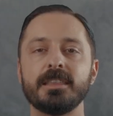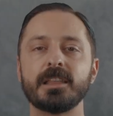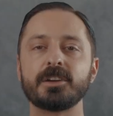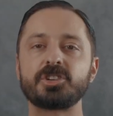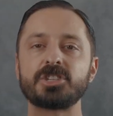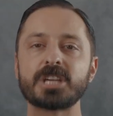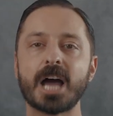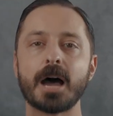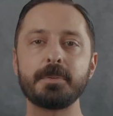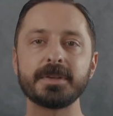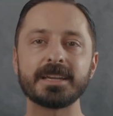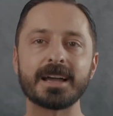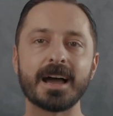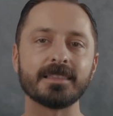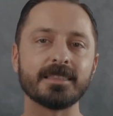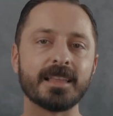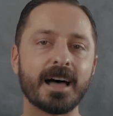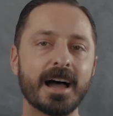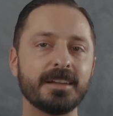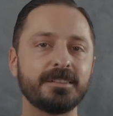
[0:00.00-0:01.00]
Now, shopping
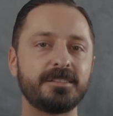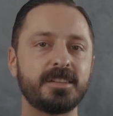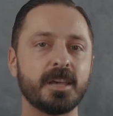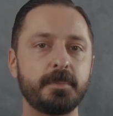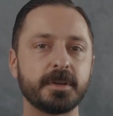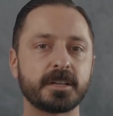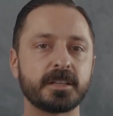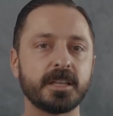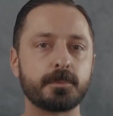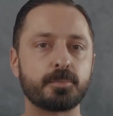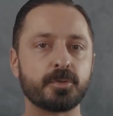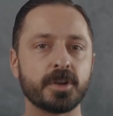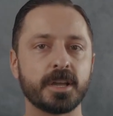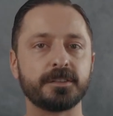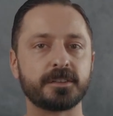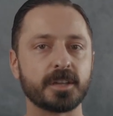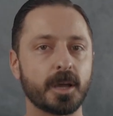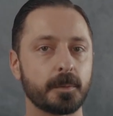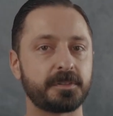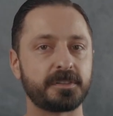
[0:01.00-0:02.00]
online typically
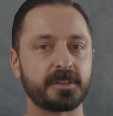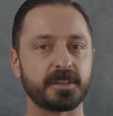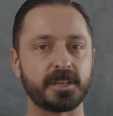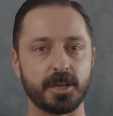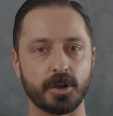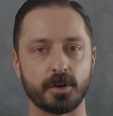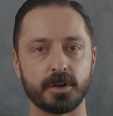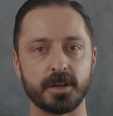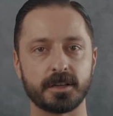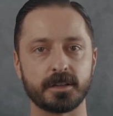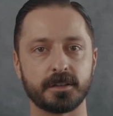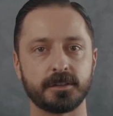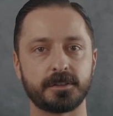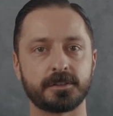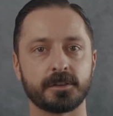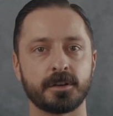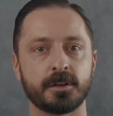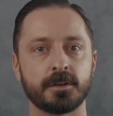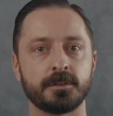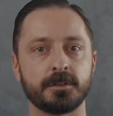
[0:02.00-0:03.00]
brings up security
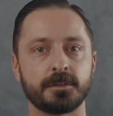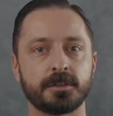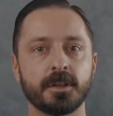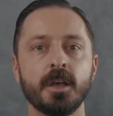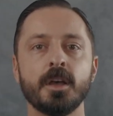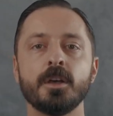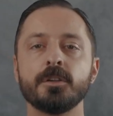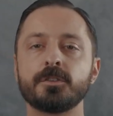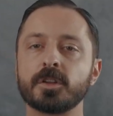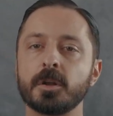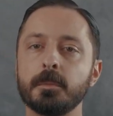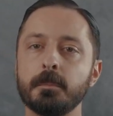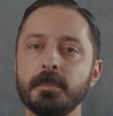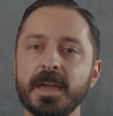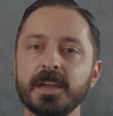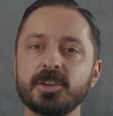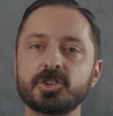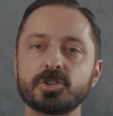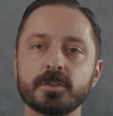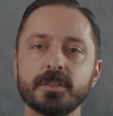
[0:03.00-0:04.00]
concerns. So to
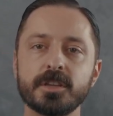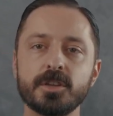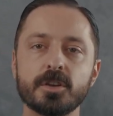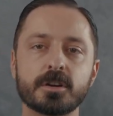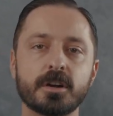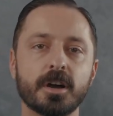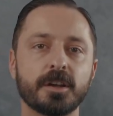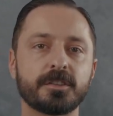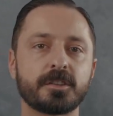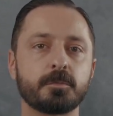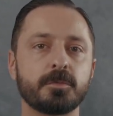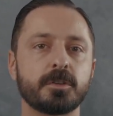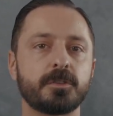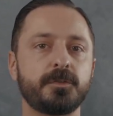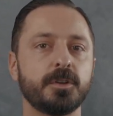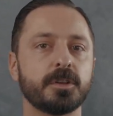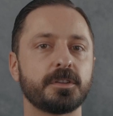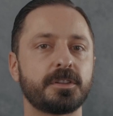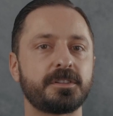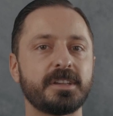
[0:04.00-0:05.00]
make sure that your customers
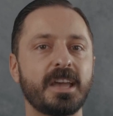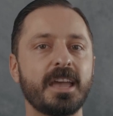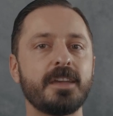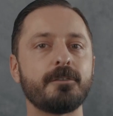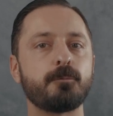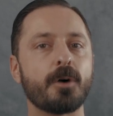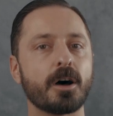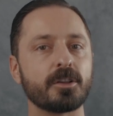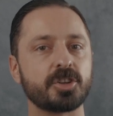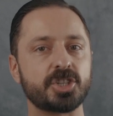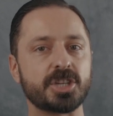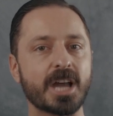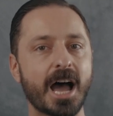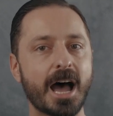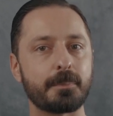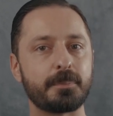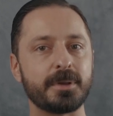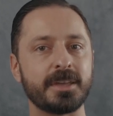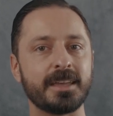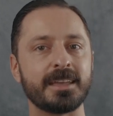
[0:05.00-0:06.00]
feel safe while
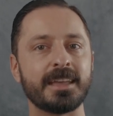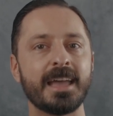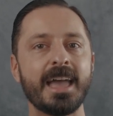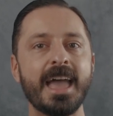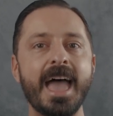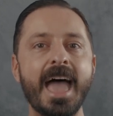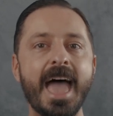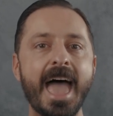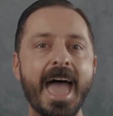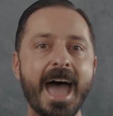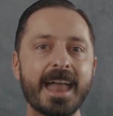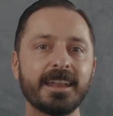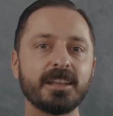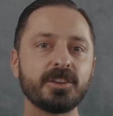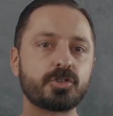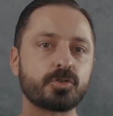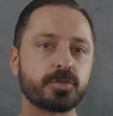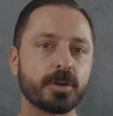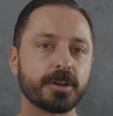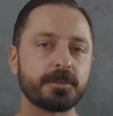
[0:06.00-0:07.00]
shopping, adding
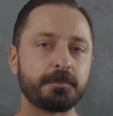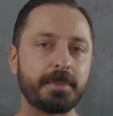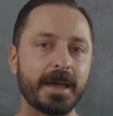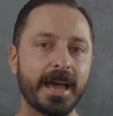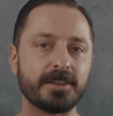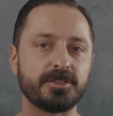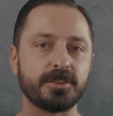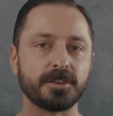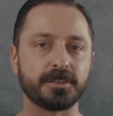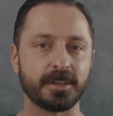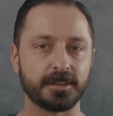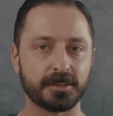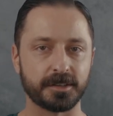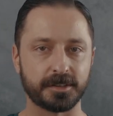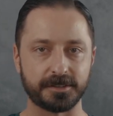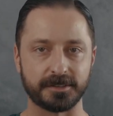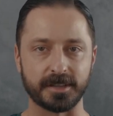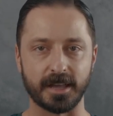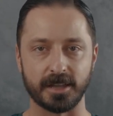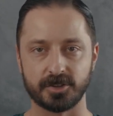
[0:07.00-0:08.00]
trust badges is
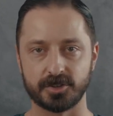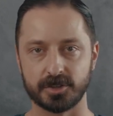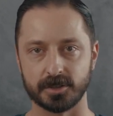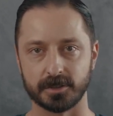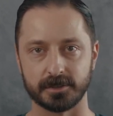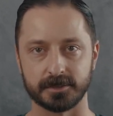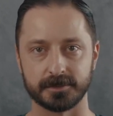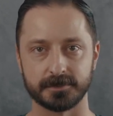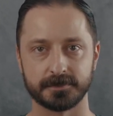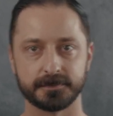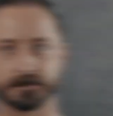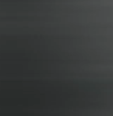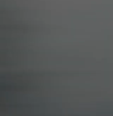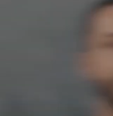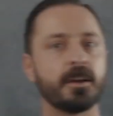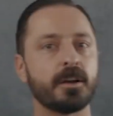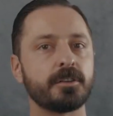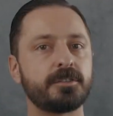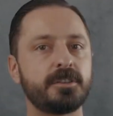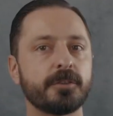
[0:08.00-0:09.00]
essential.
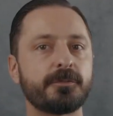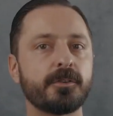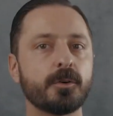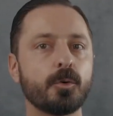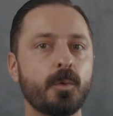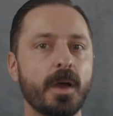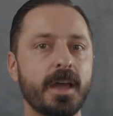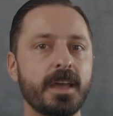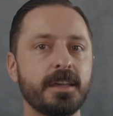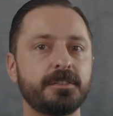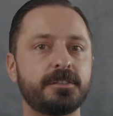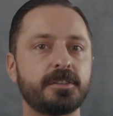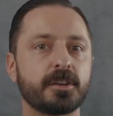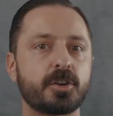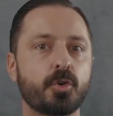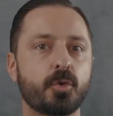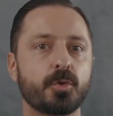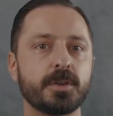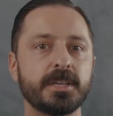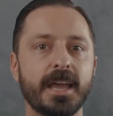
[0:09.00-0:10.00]
There are different ways to
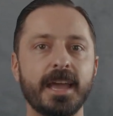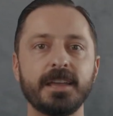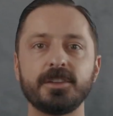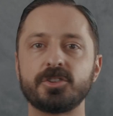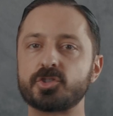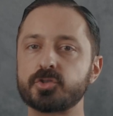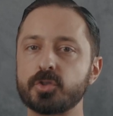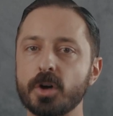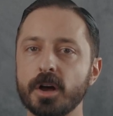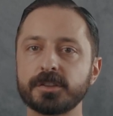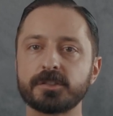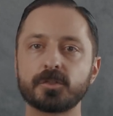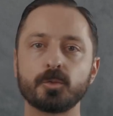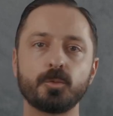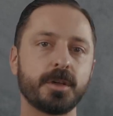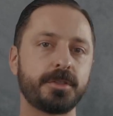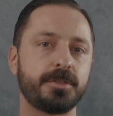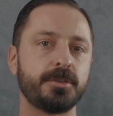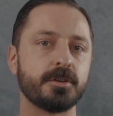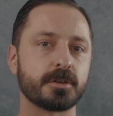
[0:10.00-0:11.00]
create trust
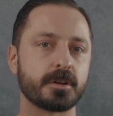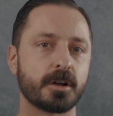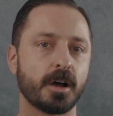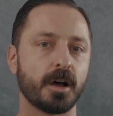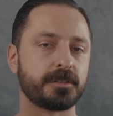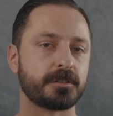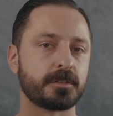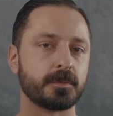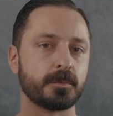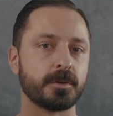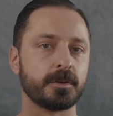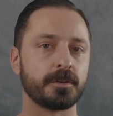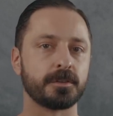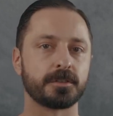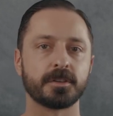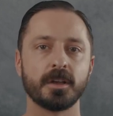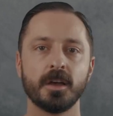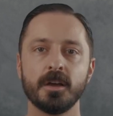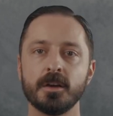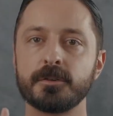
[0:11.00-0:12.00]
with your
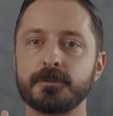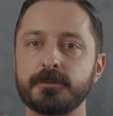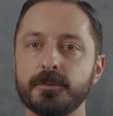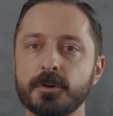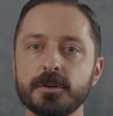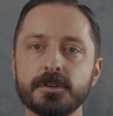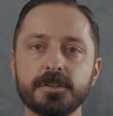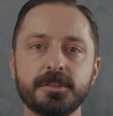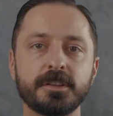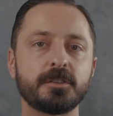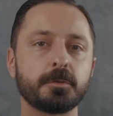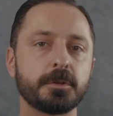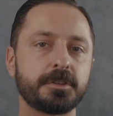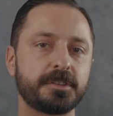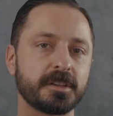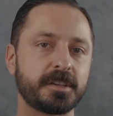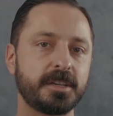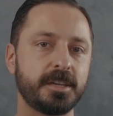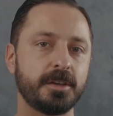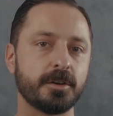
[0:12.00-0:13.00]
customers. First is with
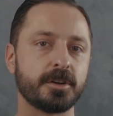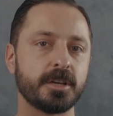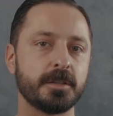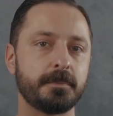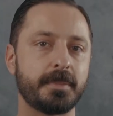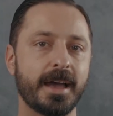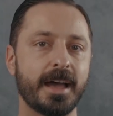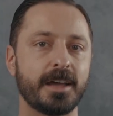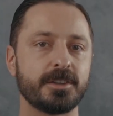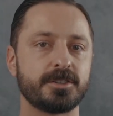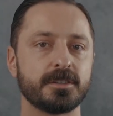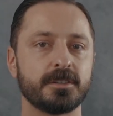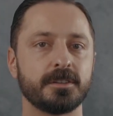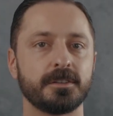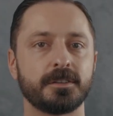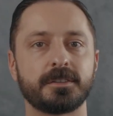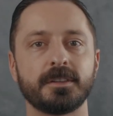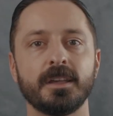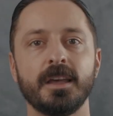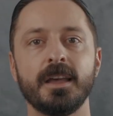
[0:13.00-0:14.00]
security
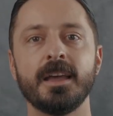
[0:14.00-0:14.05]
badges.